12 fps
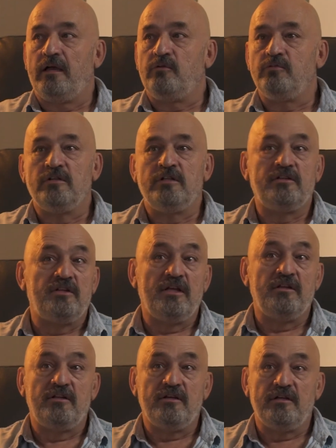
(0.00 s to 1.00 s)
couldn't
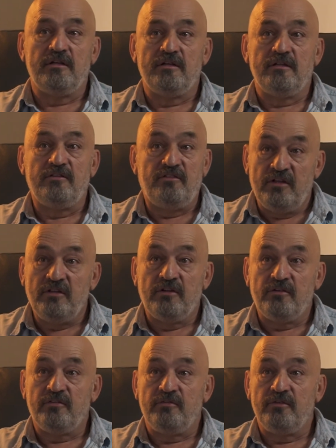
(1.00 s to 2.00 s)
attend
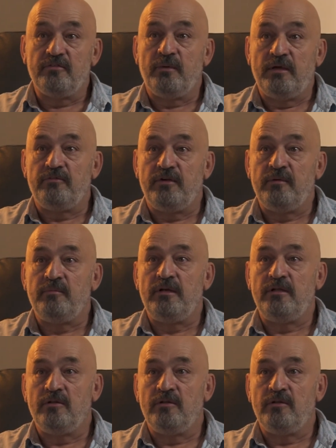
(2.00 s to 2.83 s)
dinners with my family